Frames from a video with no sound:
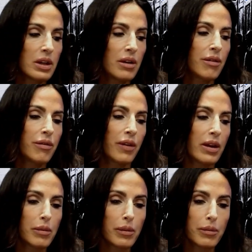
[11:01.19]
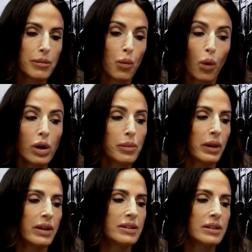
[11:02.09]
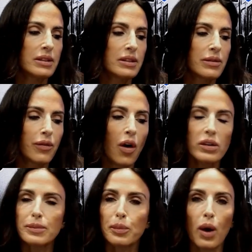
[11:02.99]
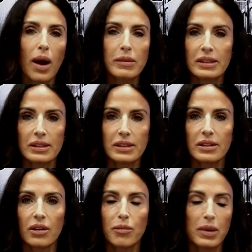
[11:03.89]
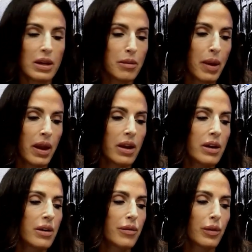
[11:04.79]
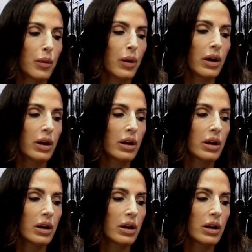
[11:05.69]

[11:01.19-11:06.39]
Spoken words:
fake workplaces, false promises of being paid for work.